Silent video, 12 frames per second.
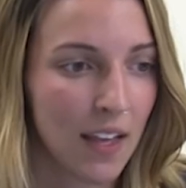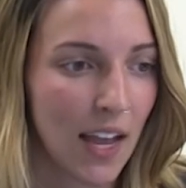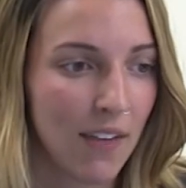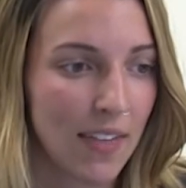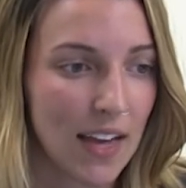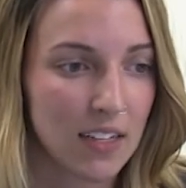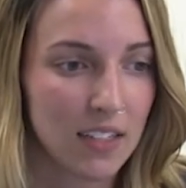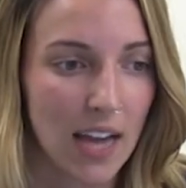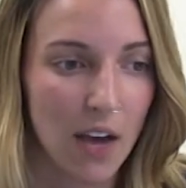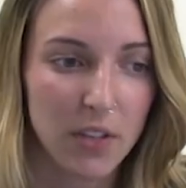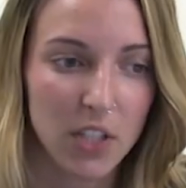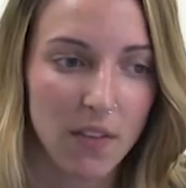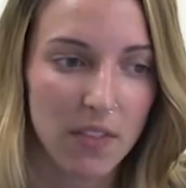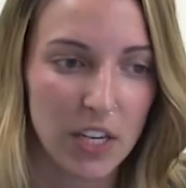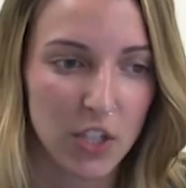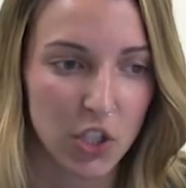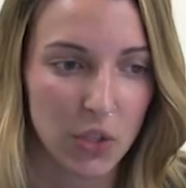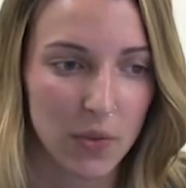if that does not resolve the
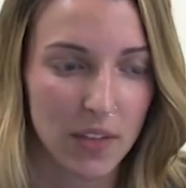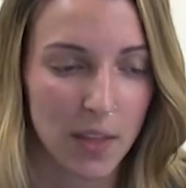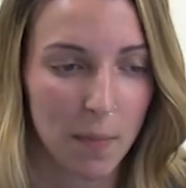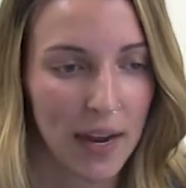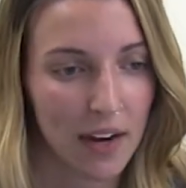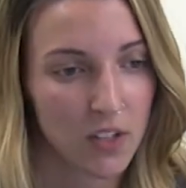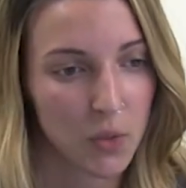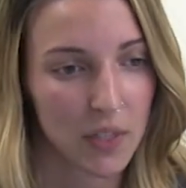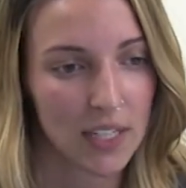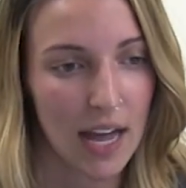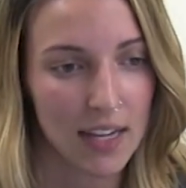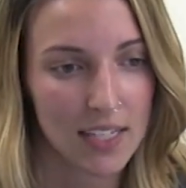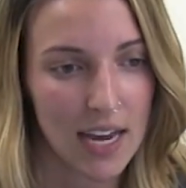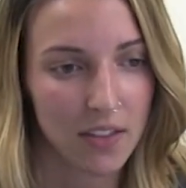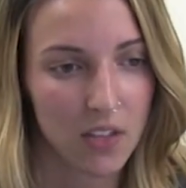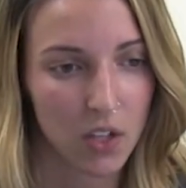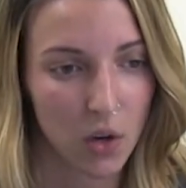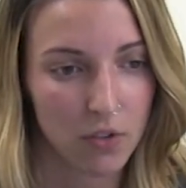issue, then the parents would
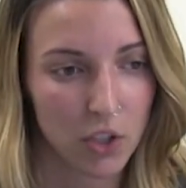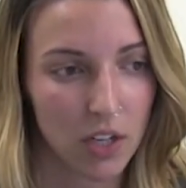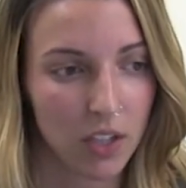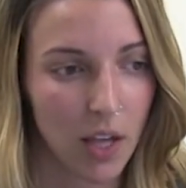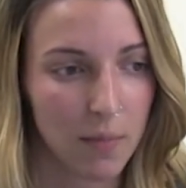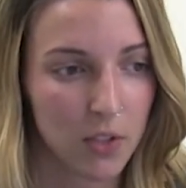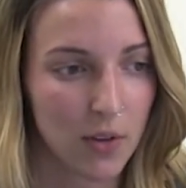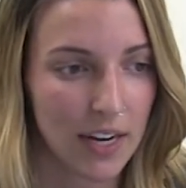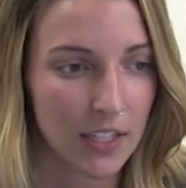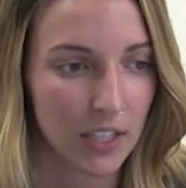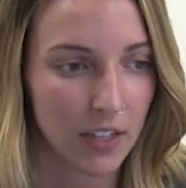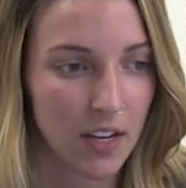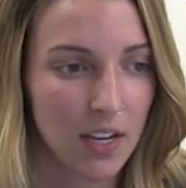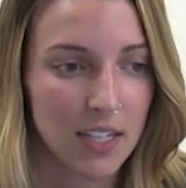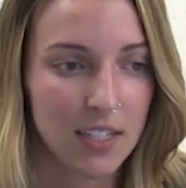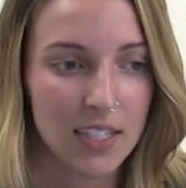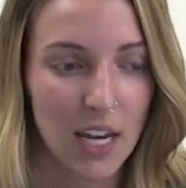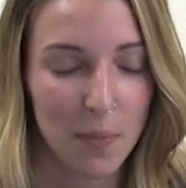contact the coach or club director
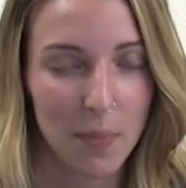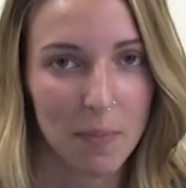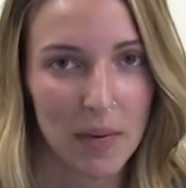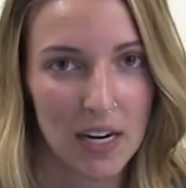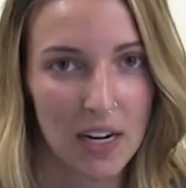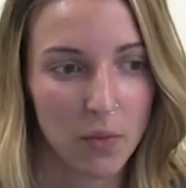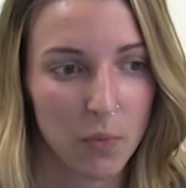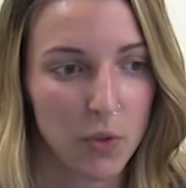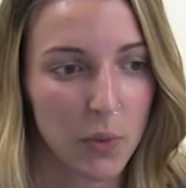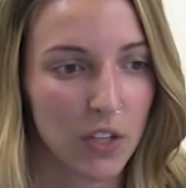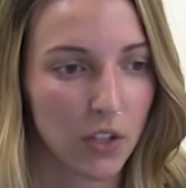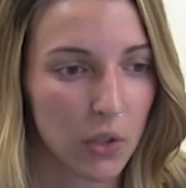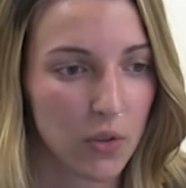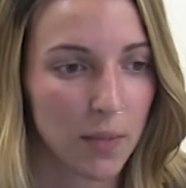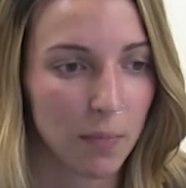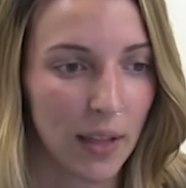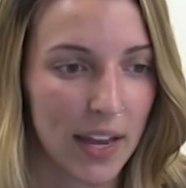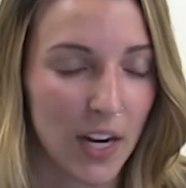to set up a meeting which would include
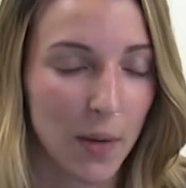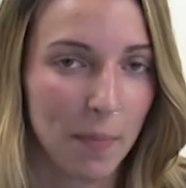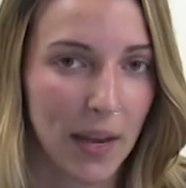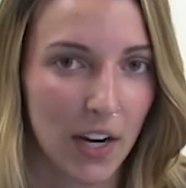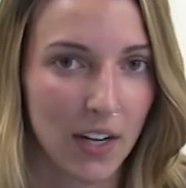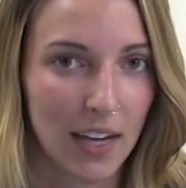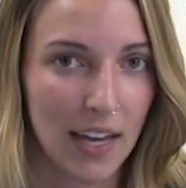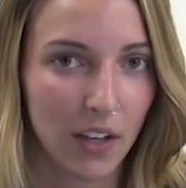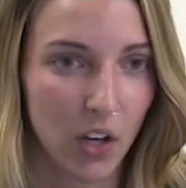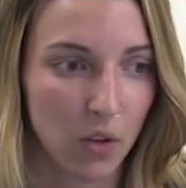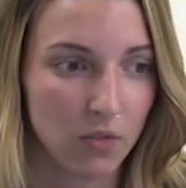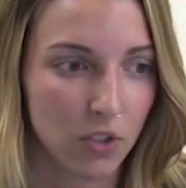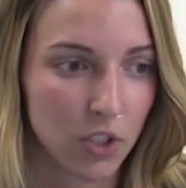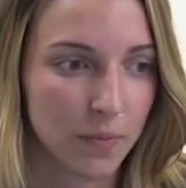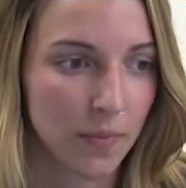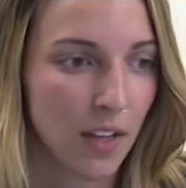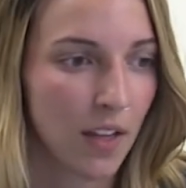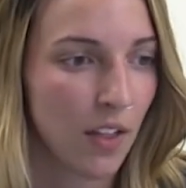the player, parent, and coach.
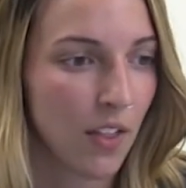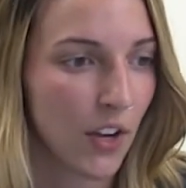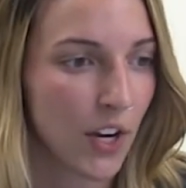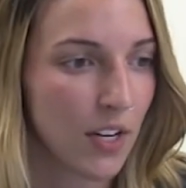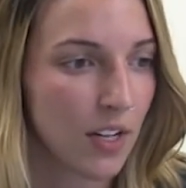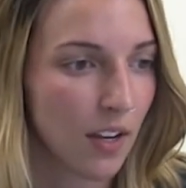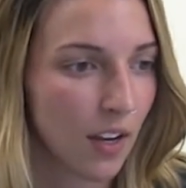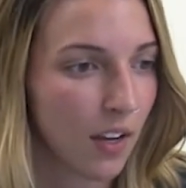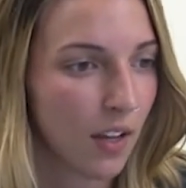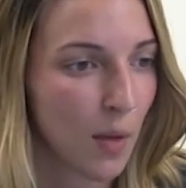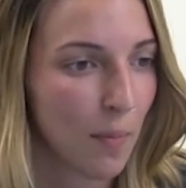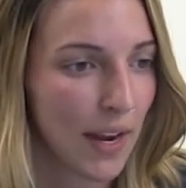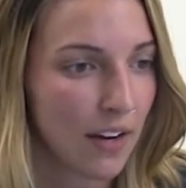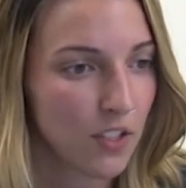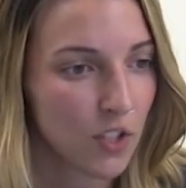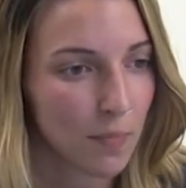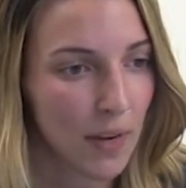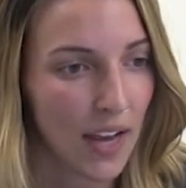Third,
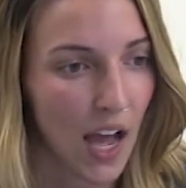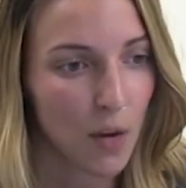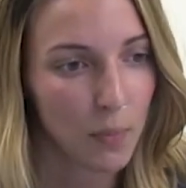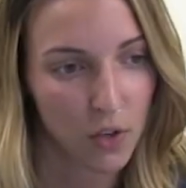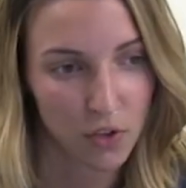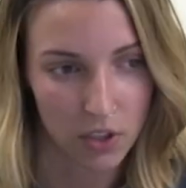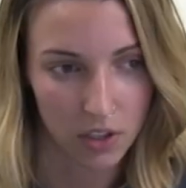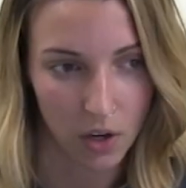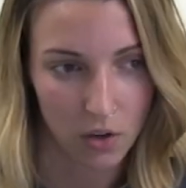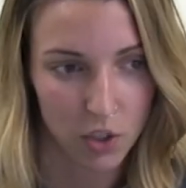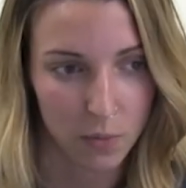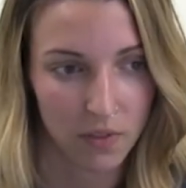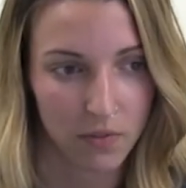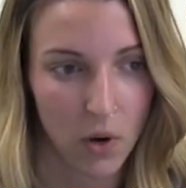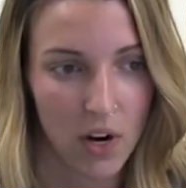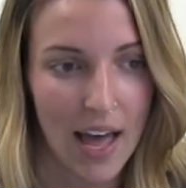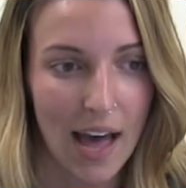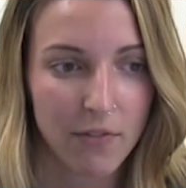Parents may not approach the coach
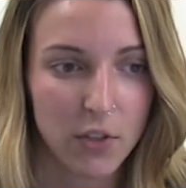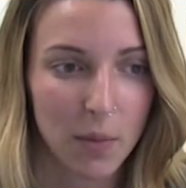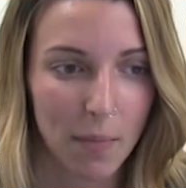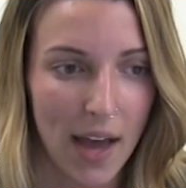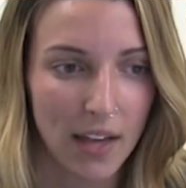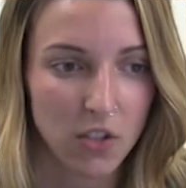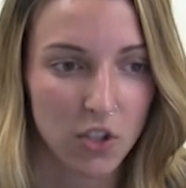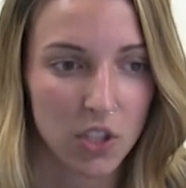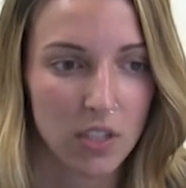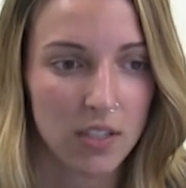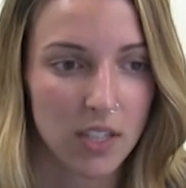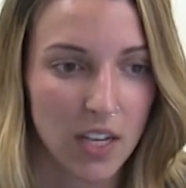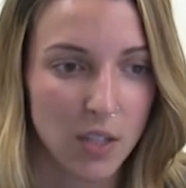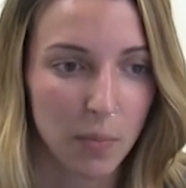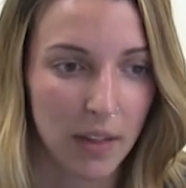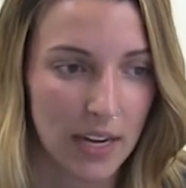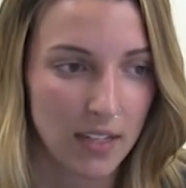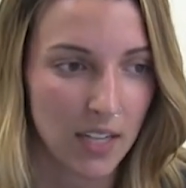before or after a match to discuss
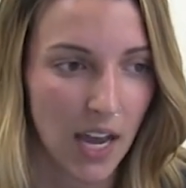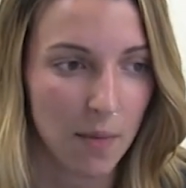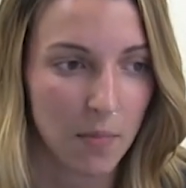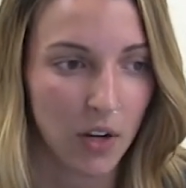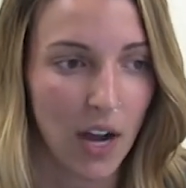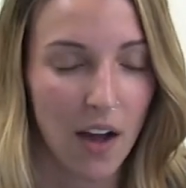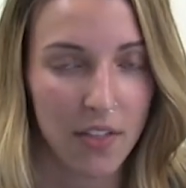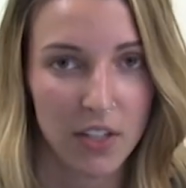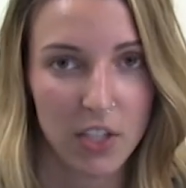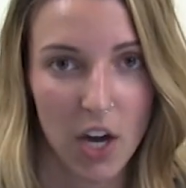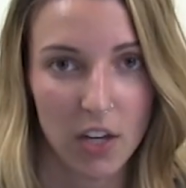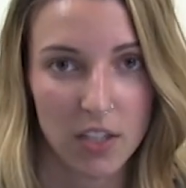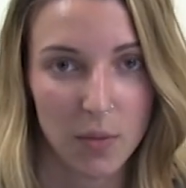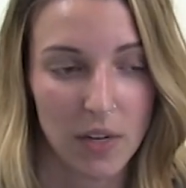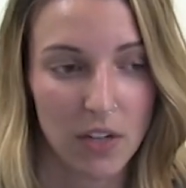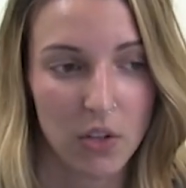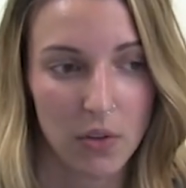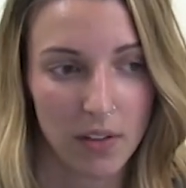playing time or how their daughter is
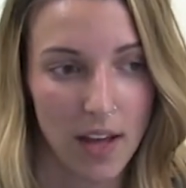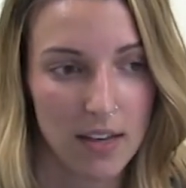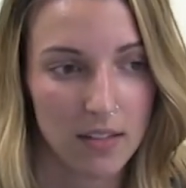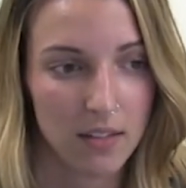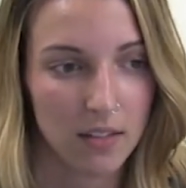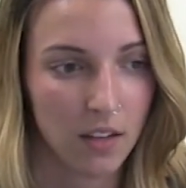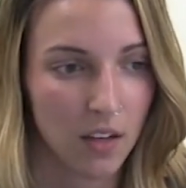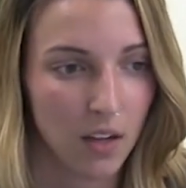being utilized.